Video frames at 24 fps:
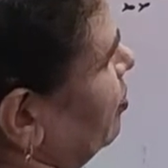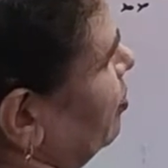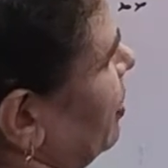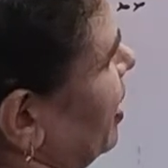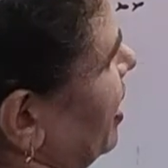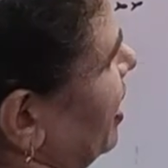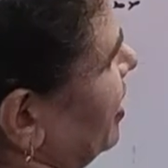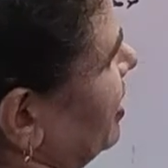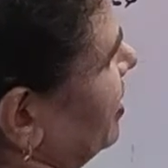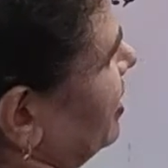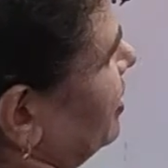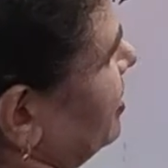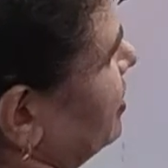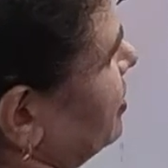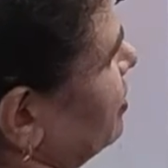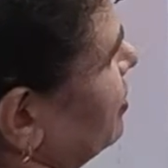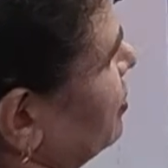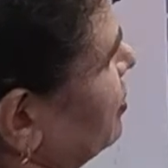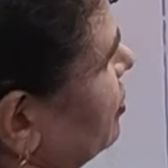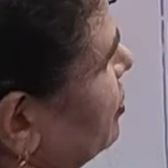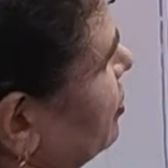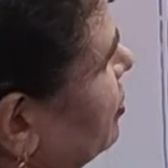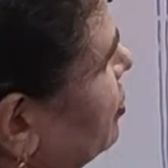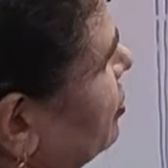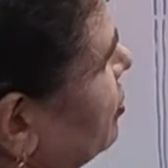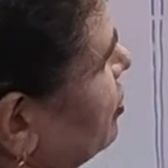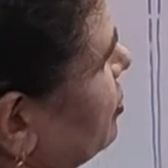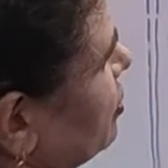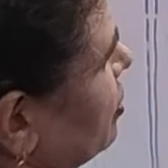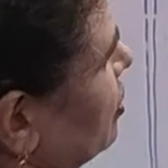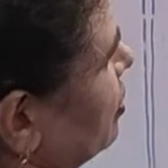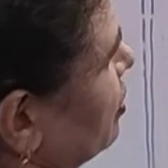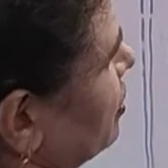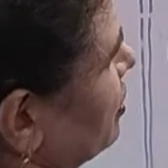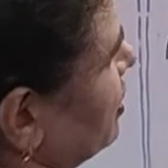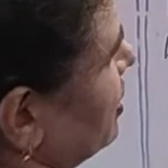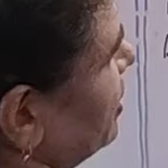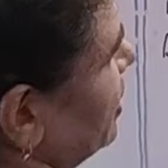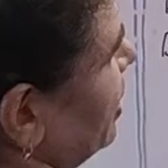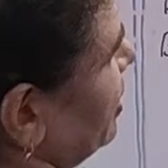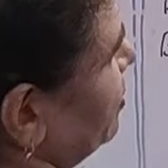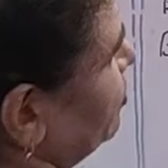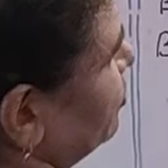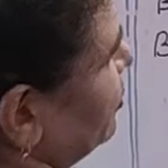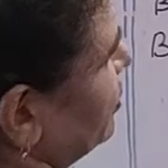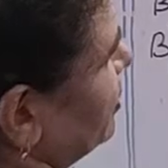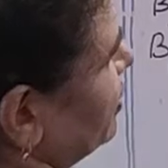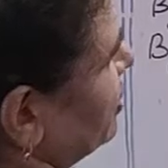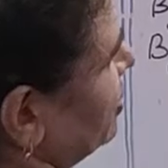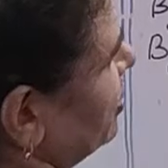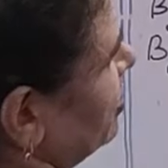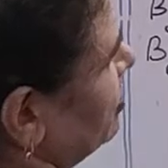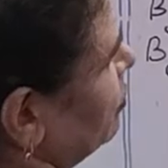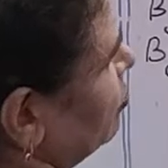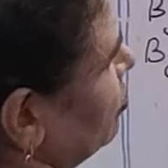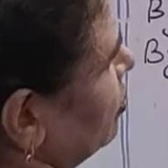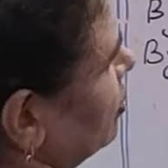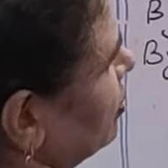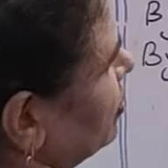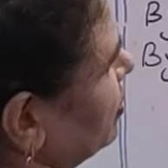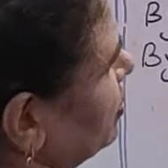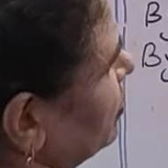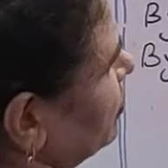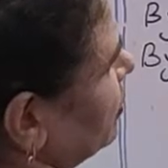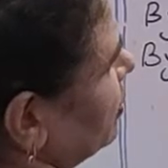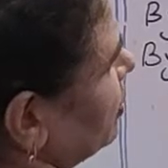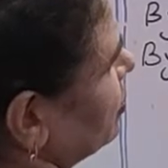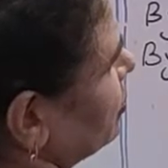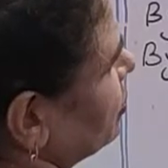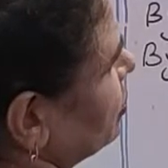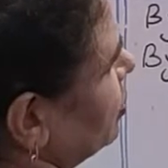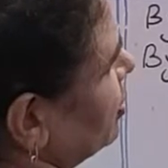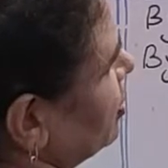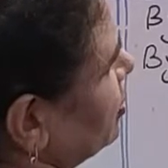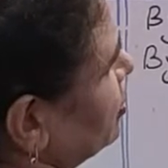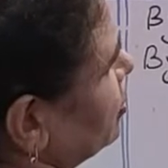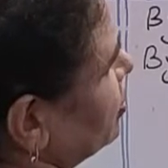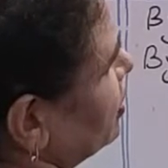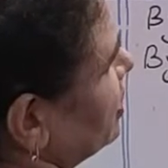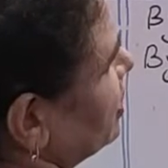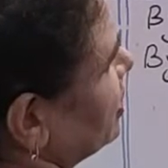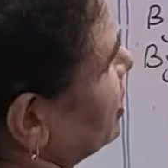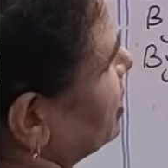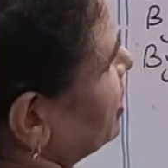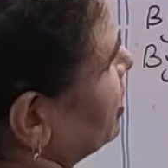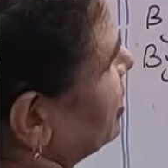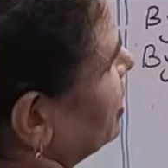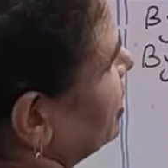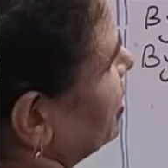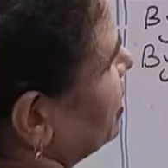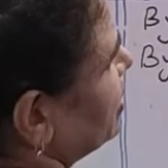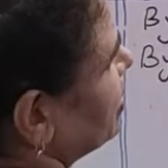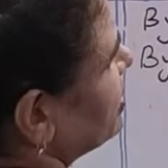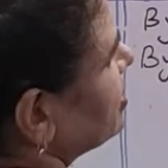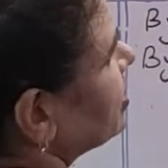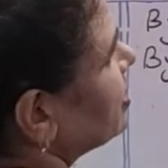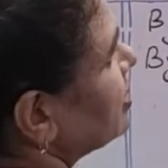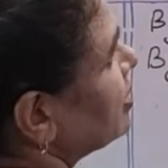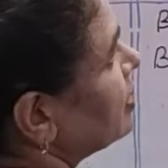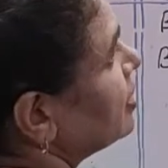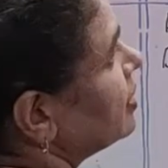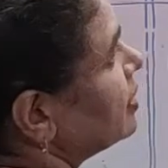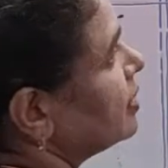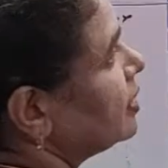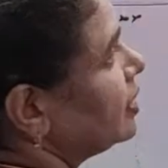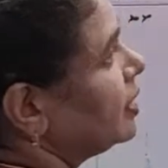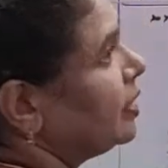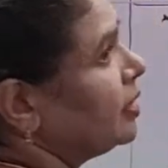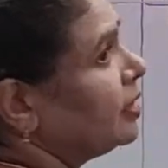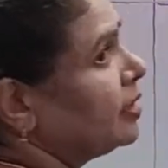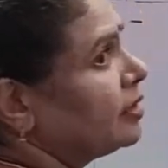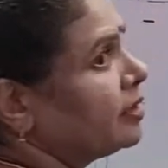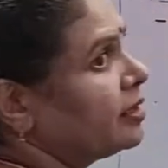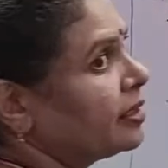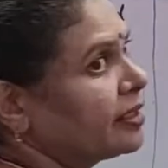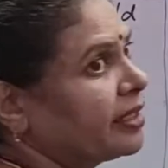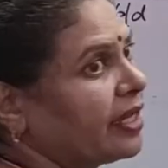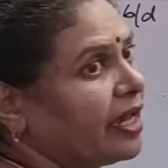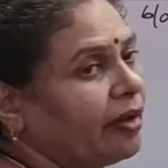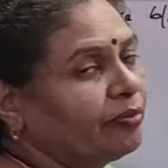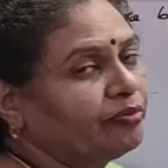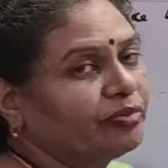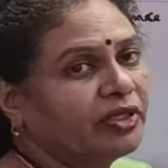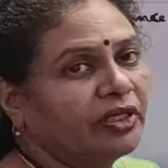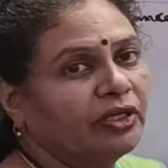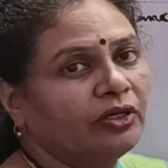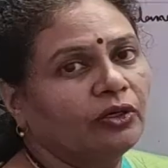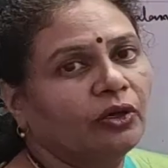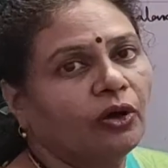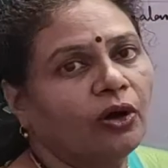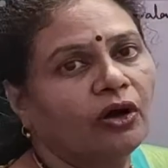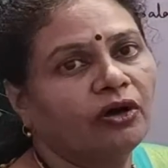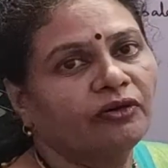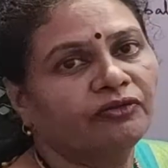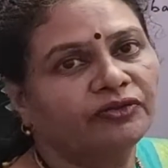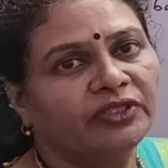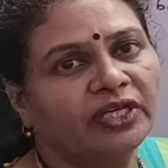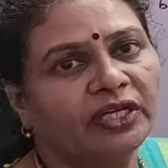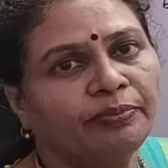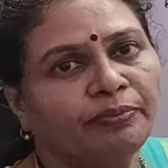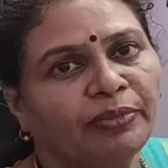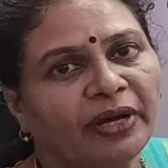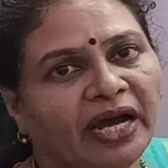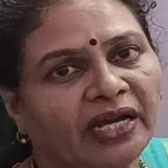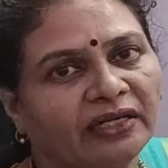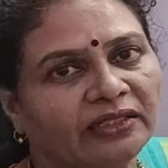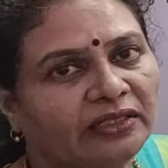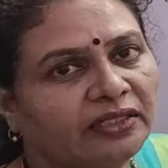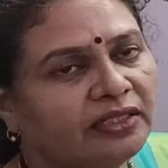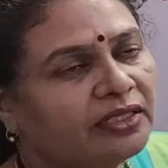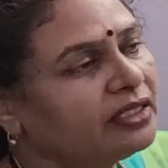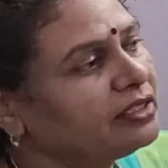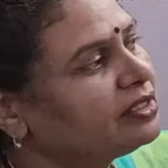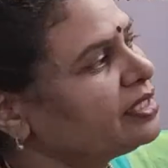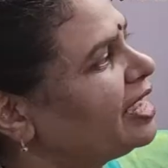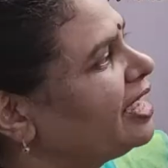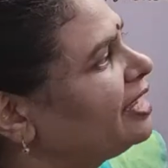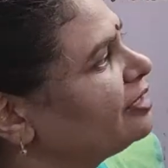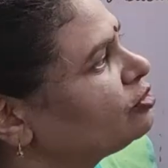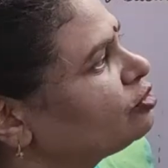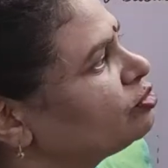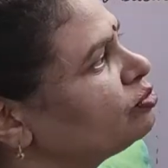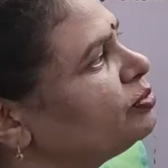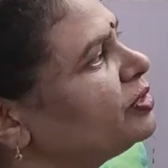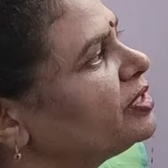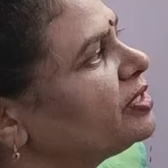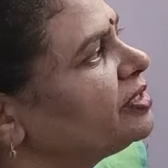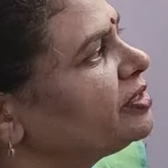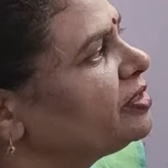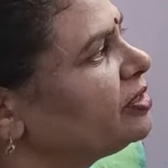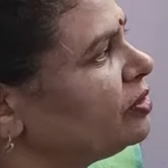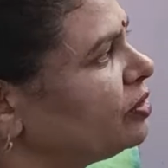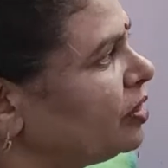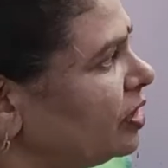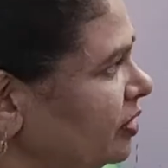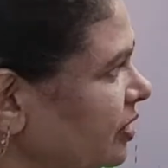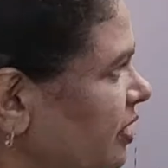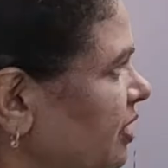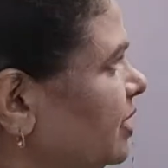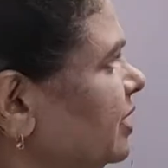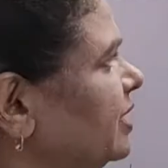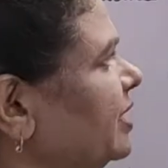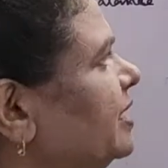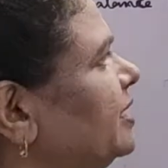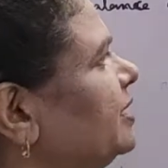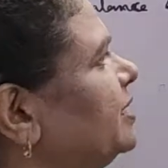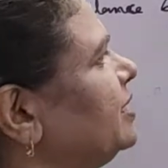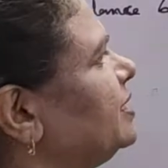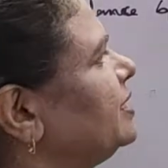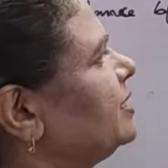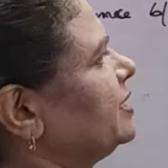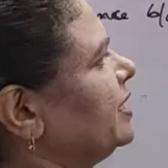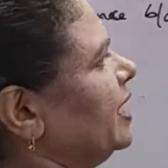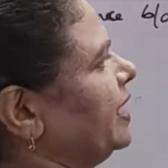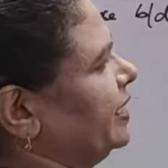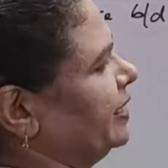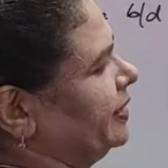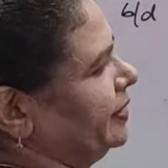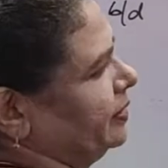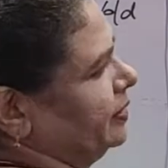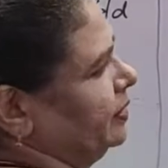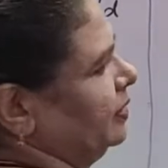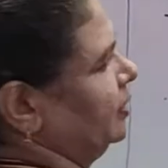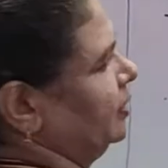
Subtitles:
by interest on capital, whatever is going to increase, the capital of the partners has to be written on the credit side.